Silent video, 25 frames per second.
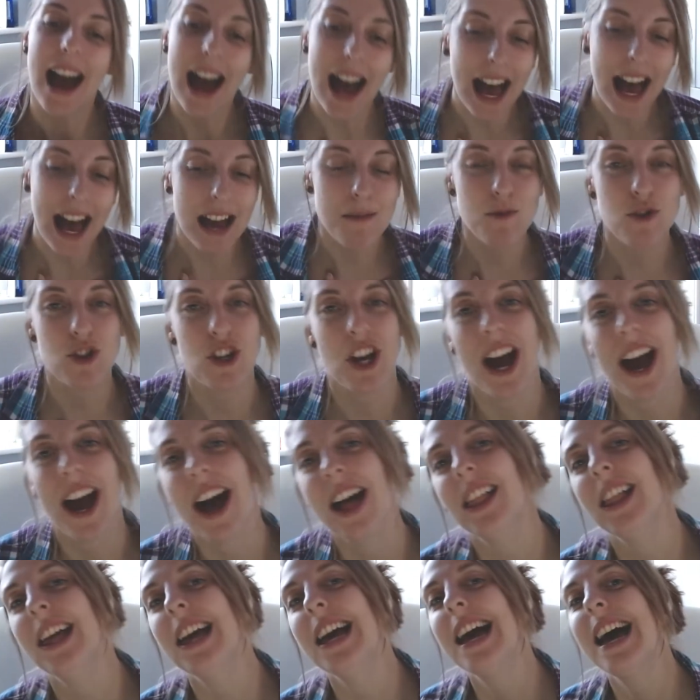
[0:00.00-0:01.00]
I'm
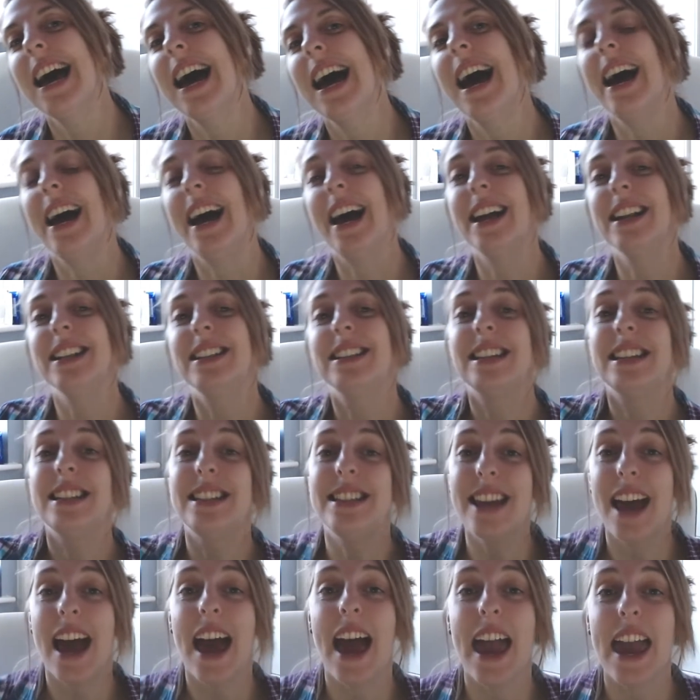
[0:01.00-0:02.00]
Charlotte and
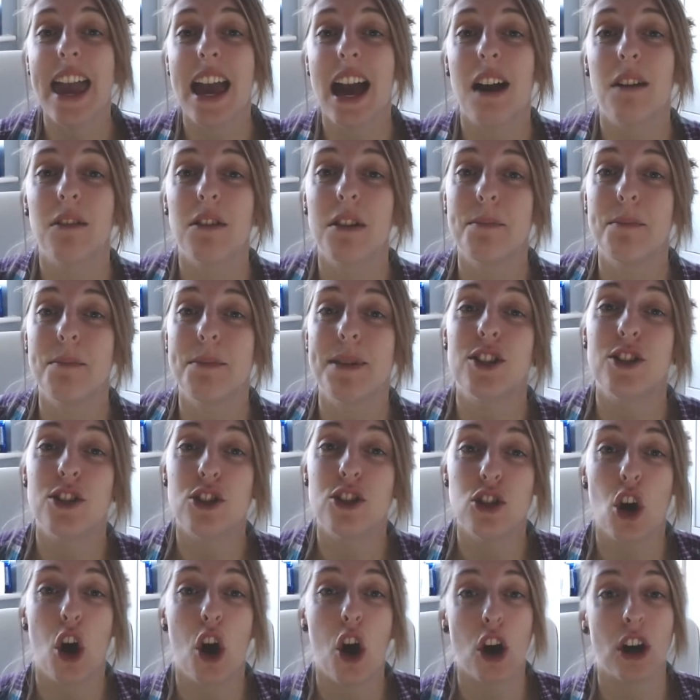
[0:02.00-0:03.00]
today I'm going to be
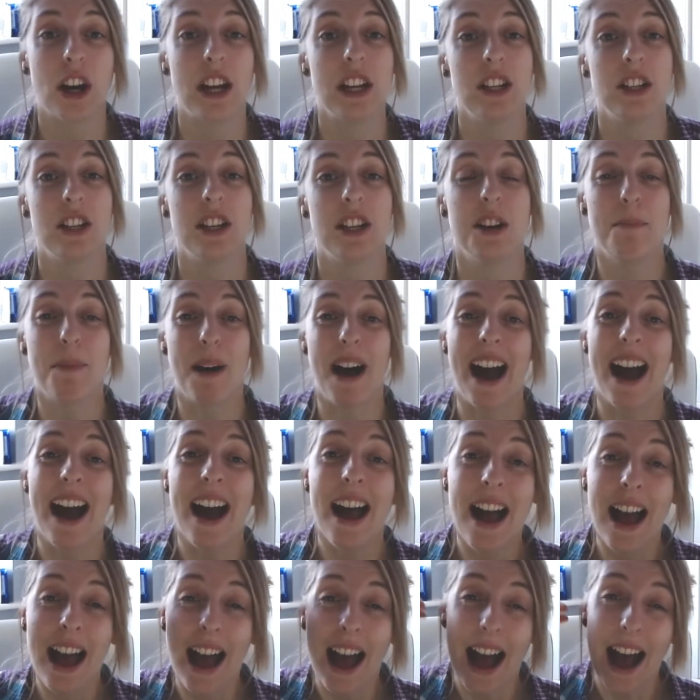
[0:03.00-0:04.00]
talking to you about
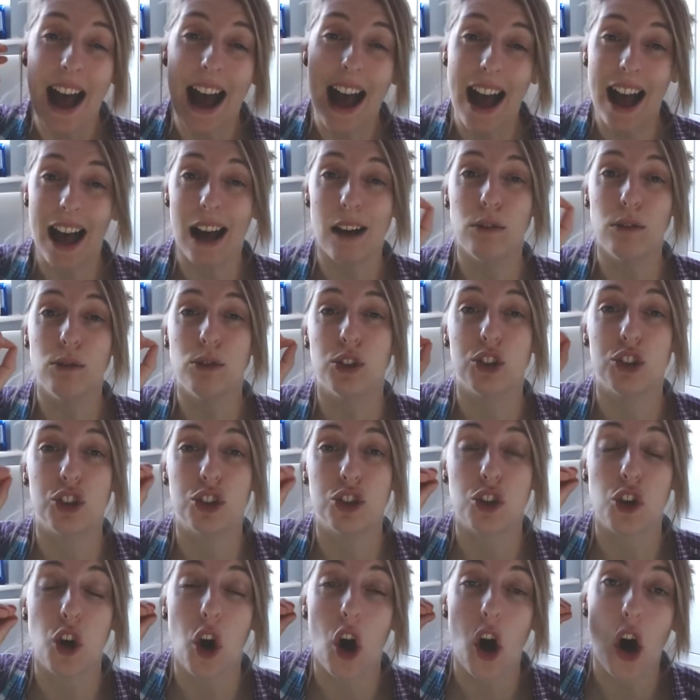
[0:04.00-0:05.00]
how to
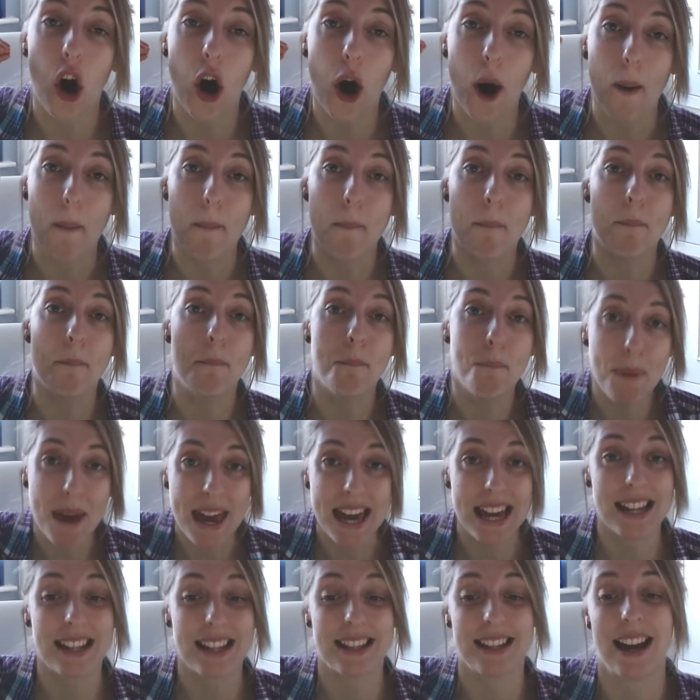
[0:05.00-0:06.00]
score
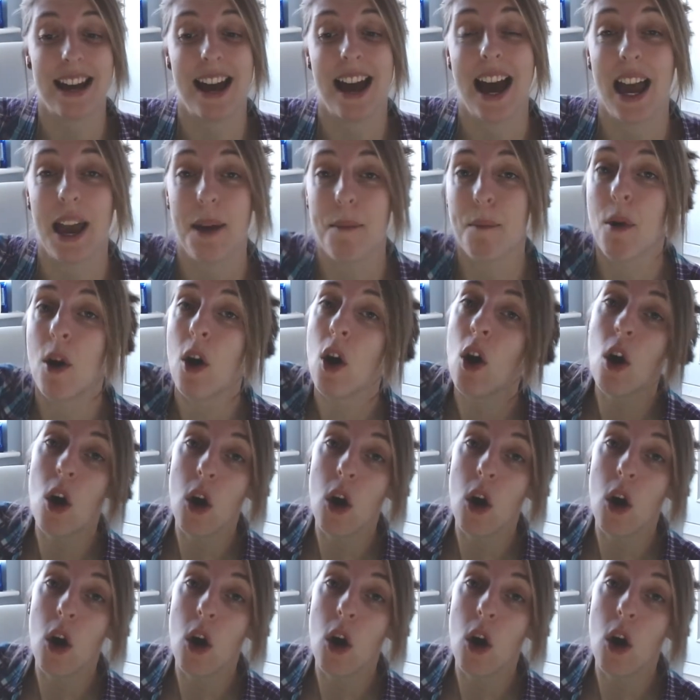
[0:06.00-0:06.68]
big time